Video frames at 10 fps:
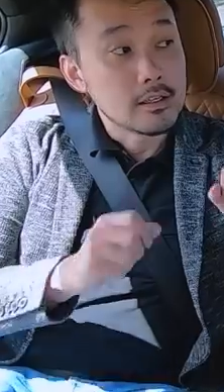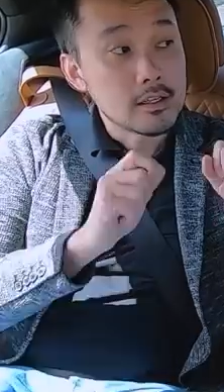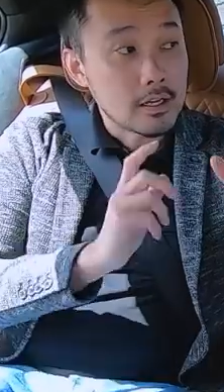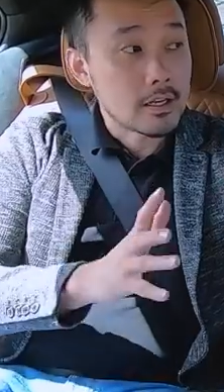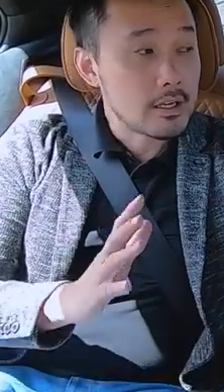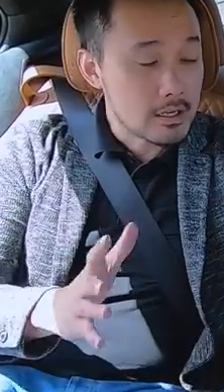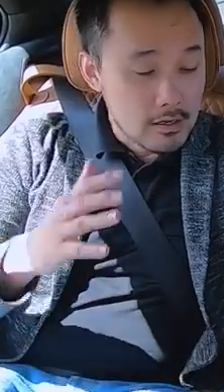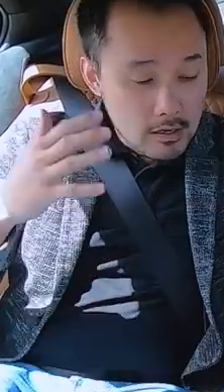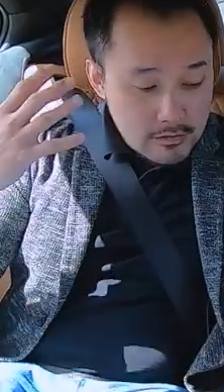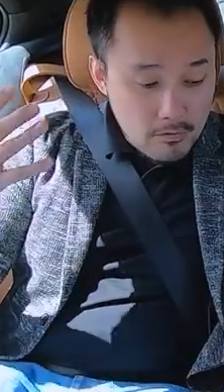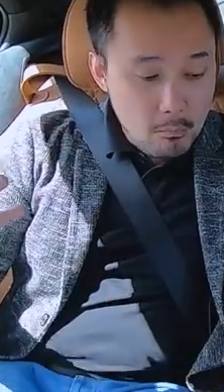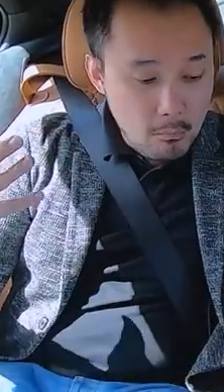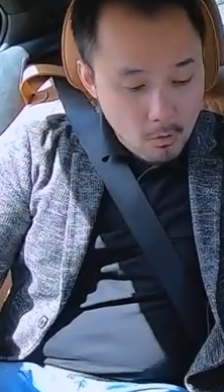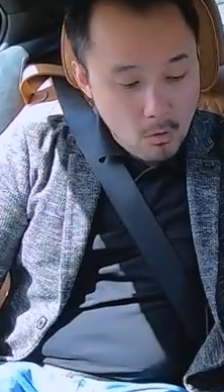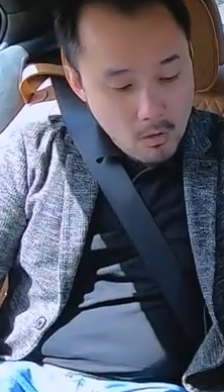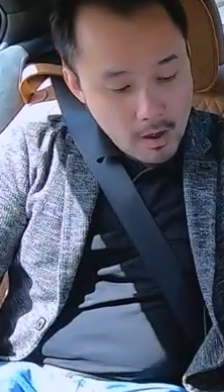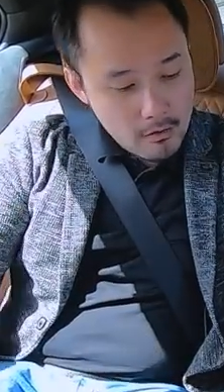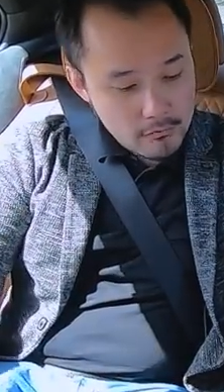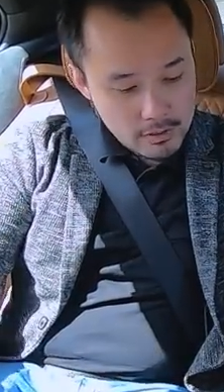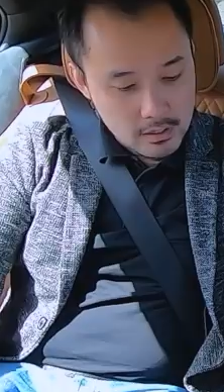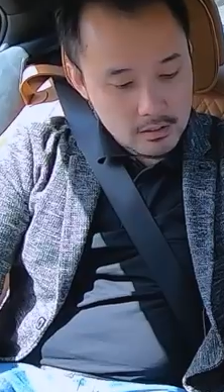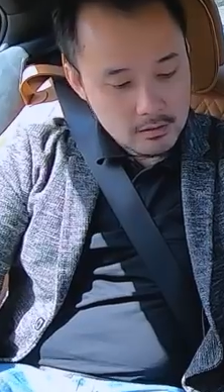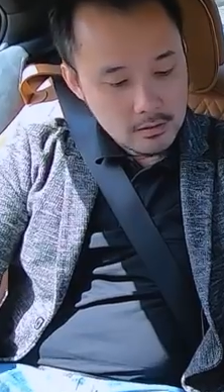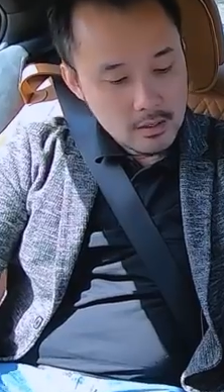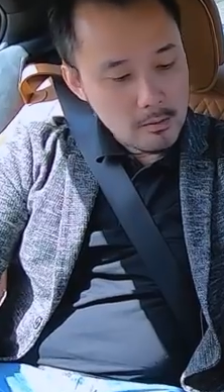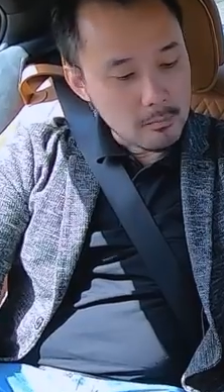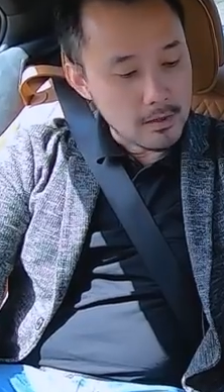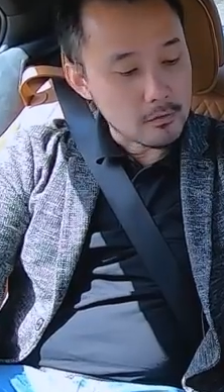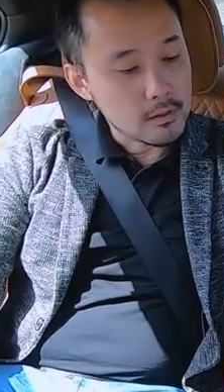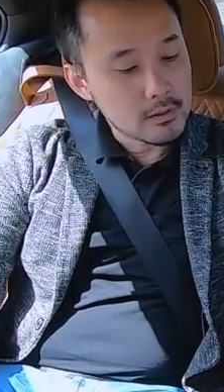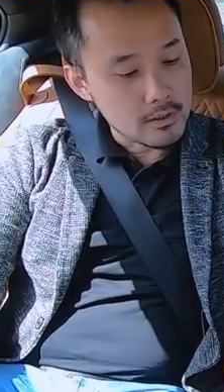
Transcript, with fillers: You can get even more area by doing